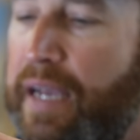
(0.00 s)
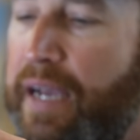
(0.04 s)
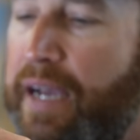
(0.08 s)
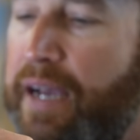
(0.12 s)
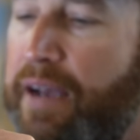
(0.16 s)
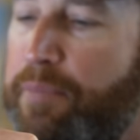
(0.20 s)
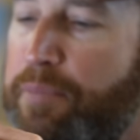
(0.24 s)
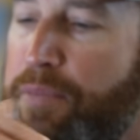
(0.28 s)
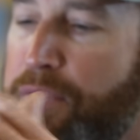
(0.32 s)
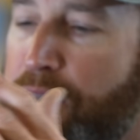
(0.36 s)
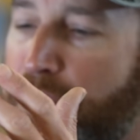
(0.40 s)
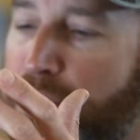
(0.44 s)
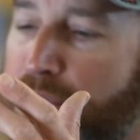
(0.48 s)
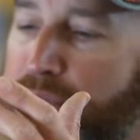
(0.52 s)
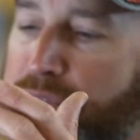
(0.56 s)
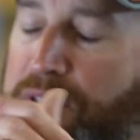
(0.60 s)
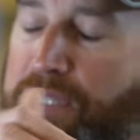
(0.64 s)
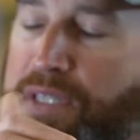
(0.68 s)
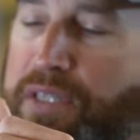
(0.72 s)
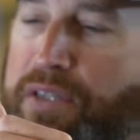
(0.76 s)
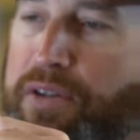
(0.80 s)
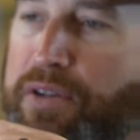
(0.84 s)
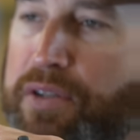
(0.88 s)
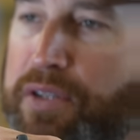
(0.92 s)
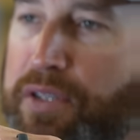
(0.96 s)
I'm
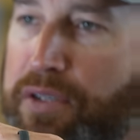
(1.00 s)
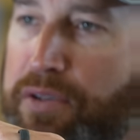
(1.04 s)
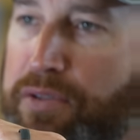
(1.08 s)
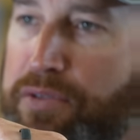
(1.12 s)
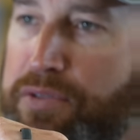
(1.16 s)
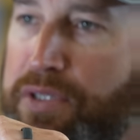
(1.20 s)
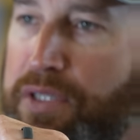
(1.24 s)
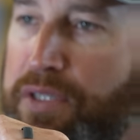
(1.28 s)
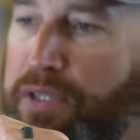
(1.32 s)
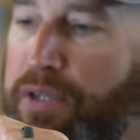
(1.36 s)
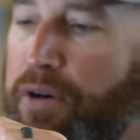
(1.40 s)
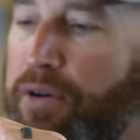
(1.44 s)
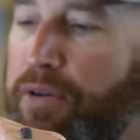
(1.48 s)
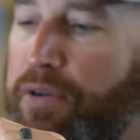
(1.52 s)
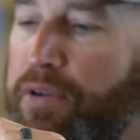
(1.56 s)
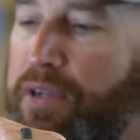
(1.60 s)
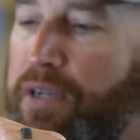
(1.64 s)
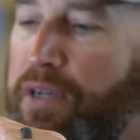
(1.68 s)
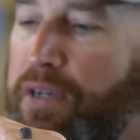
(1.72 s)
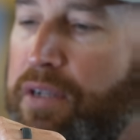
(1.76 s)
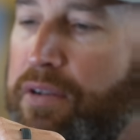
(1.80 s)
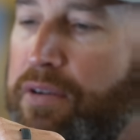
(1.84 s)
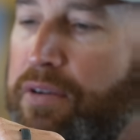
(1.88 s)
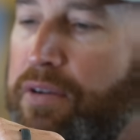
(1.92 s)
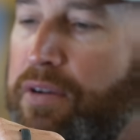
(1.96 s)
usually going to use a dark
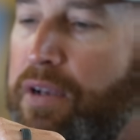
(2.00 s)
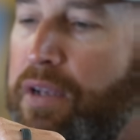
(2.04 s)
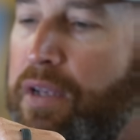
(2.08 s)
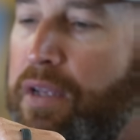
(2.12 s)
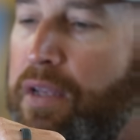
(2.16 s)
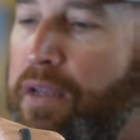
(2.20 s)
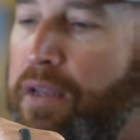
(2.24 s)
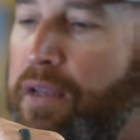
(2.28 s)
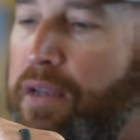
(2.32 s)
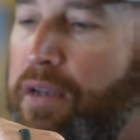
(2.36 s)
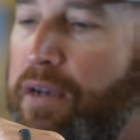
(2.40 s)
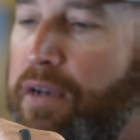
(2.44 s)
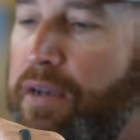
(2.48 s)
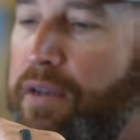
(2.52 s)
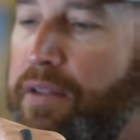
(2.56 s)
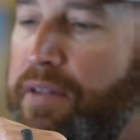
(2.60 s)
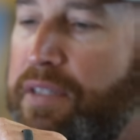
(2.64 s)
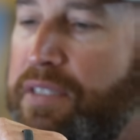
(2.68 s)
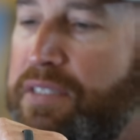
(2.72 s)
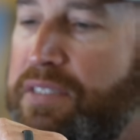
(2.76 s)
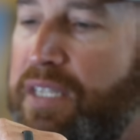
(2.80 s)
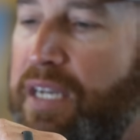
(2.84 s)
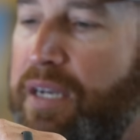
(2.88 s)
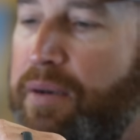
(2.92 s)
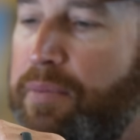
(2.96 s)
color
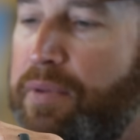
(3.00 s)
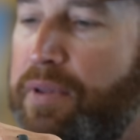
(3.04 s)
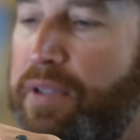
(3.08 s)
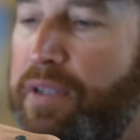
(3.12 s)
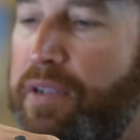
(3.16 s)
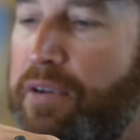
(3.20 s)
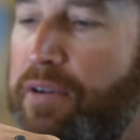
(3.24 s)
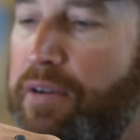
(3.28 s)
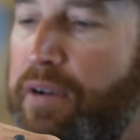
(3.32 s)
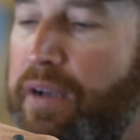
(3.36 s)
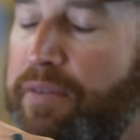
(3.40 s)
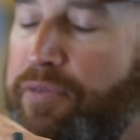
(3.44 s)
this time of the year.